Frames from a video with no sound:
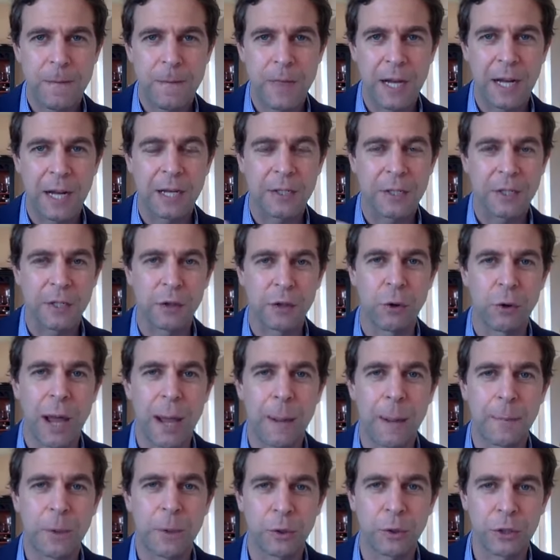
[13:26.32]
that I
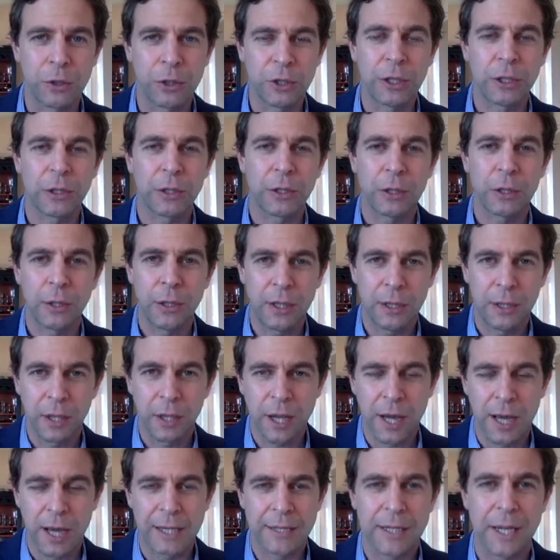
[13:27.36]
described earlier in the
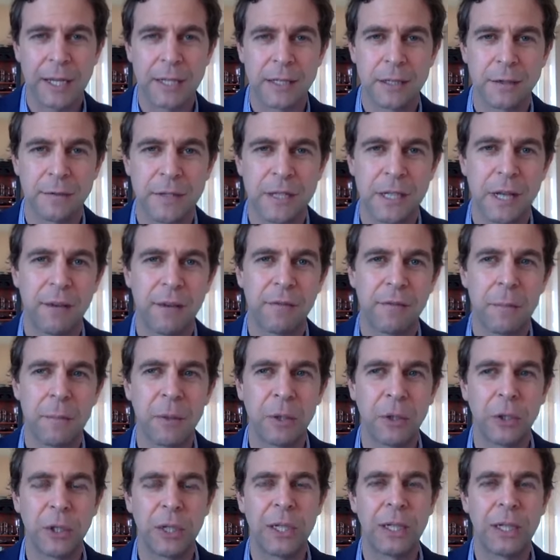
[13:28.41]
context of
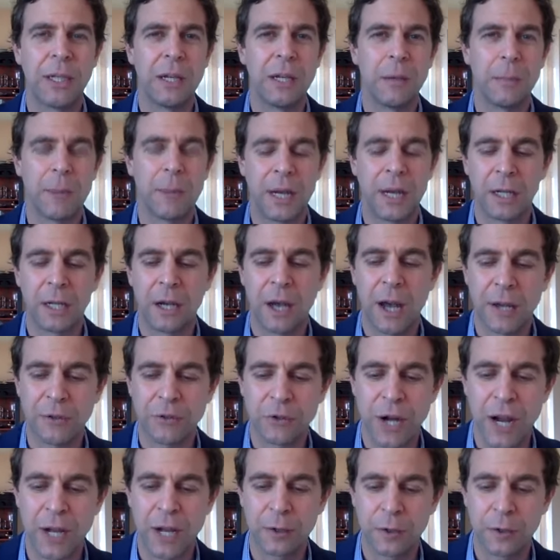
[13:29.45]
self-employed and independent
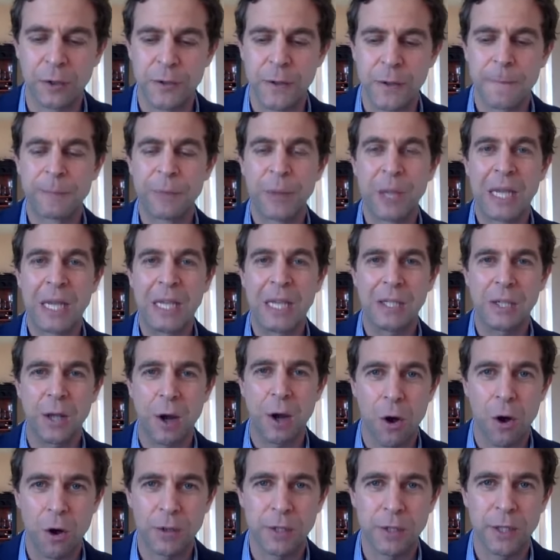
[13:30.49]
contractors is
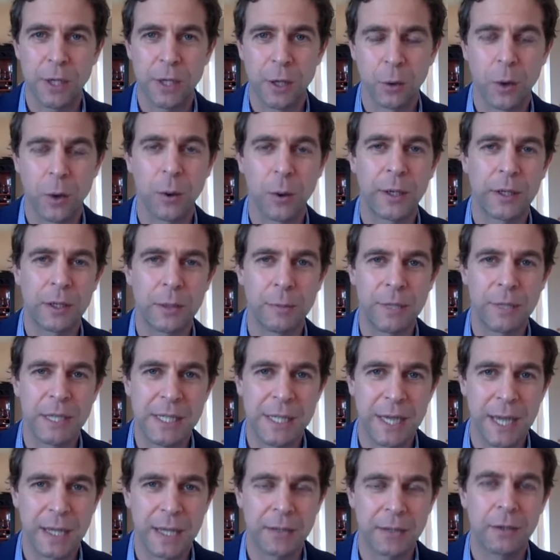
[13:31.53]
also going to be
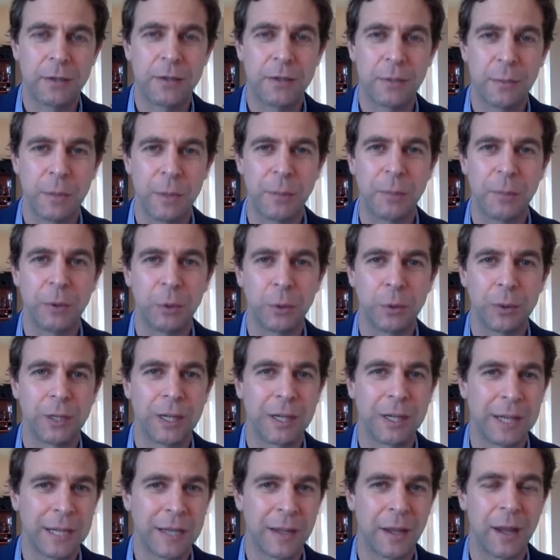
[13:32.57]
sent to people who are
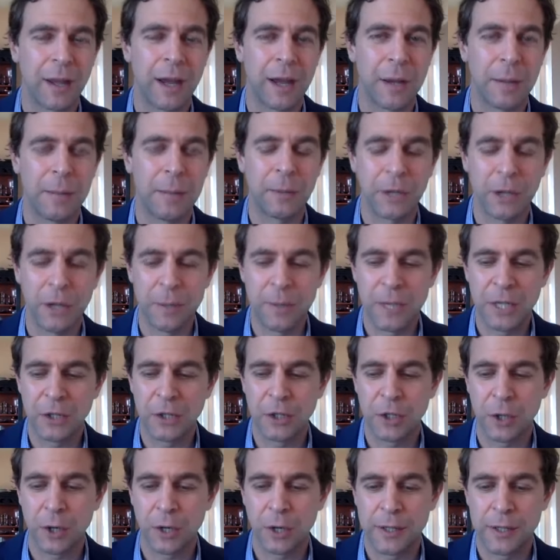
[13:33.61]
collecting unemployment
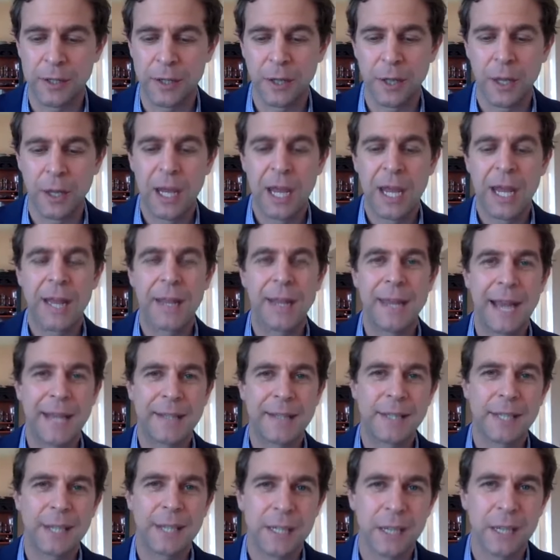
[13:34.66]
insurance. That
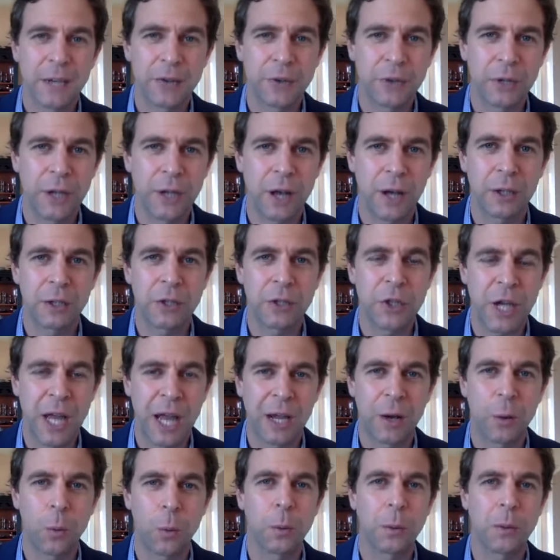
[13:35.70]
$600
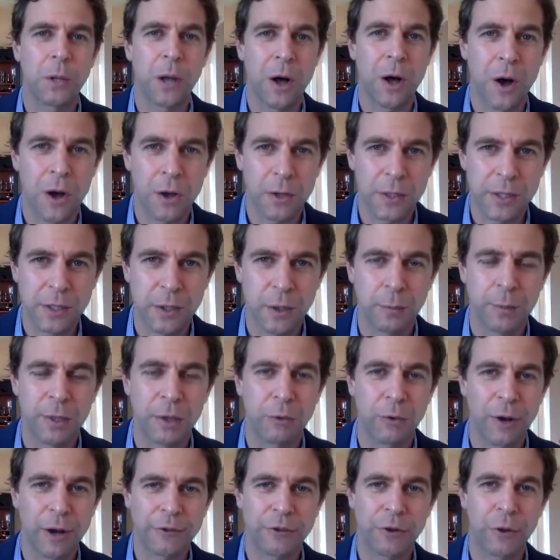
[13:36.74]
check will also be
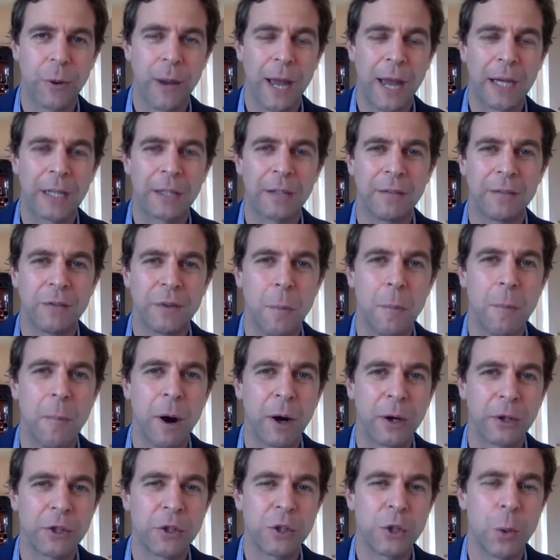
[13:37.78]
retroactive to
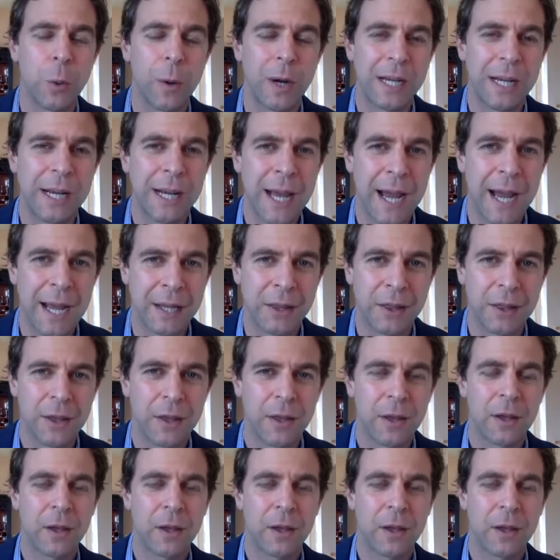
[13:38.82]
March 29th.